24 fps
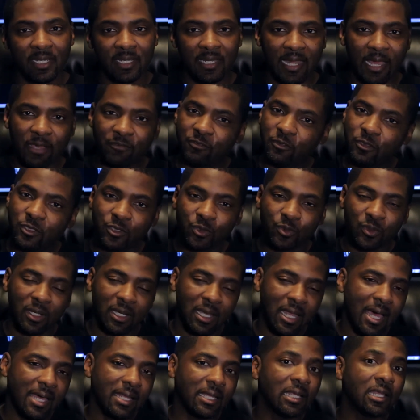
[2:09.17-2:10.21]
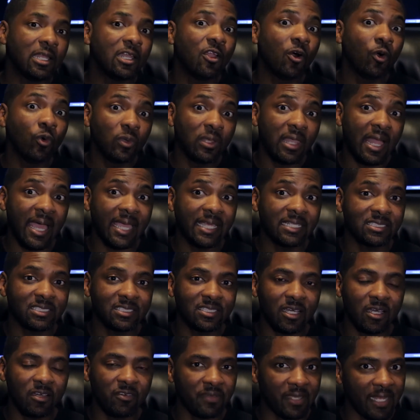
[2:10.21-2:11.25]
Now, if you shoot a lot of low light
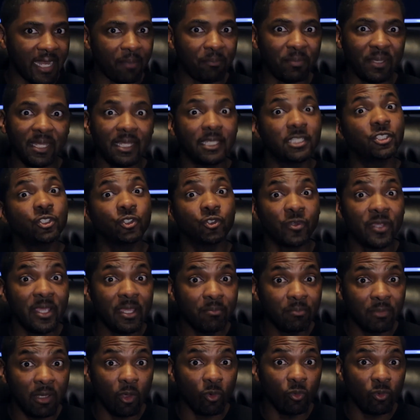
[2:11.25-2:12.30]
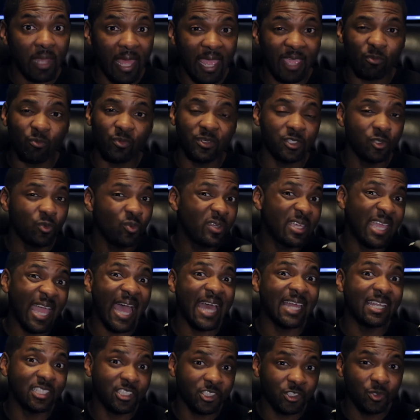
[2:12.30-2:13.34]
stuff, and I mean extreme low light, when you
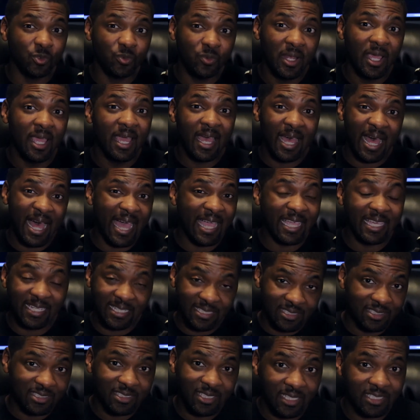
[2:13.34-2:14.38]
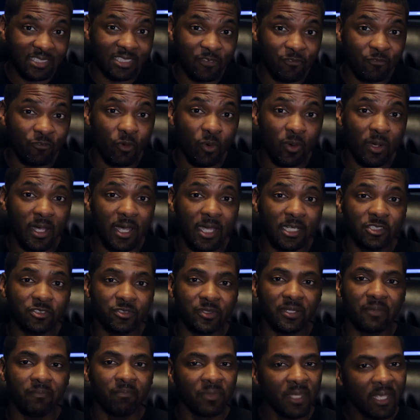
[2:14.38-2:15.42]
got to shoot higher than
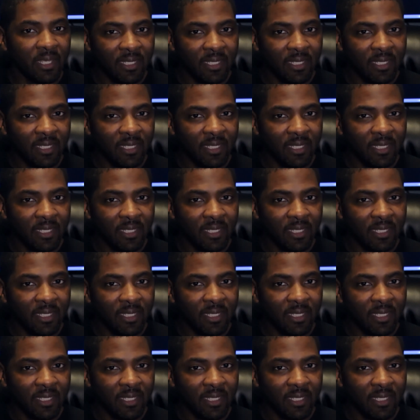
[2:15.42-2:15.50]
6400,